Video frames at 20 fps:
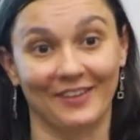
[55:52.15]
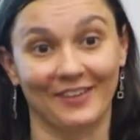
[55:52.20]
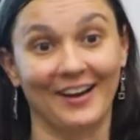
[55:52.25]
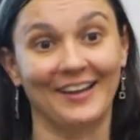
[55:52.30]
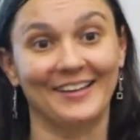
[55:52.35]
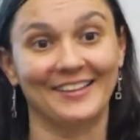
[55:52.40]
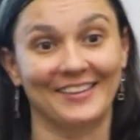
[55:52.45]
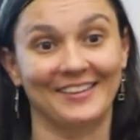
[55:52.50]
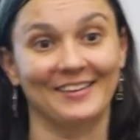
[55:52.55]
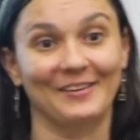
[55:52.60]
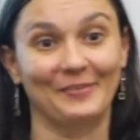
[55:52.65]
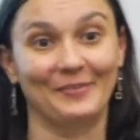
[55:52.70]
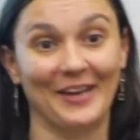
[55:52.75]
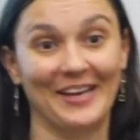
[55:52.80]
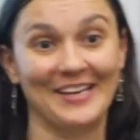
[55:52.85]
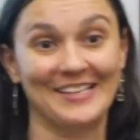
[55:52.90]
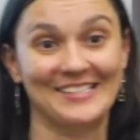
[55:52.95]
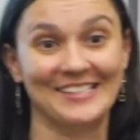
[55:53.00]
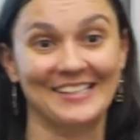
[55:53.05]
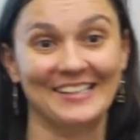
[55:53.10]
right? So
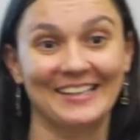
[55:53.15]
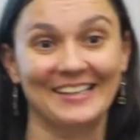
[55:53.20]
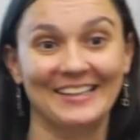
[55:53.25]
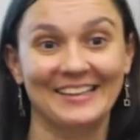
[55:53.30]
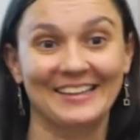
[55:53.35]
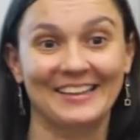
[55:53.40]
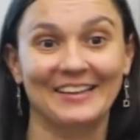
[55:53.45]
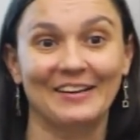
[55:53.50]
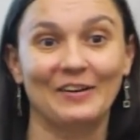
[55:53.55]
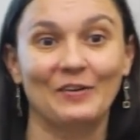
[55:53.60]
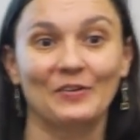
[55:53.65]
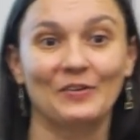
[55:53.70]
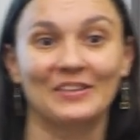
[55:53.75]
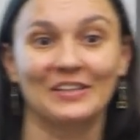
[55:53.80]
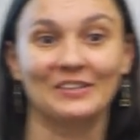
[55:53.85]
basically, if you go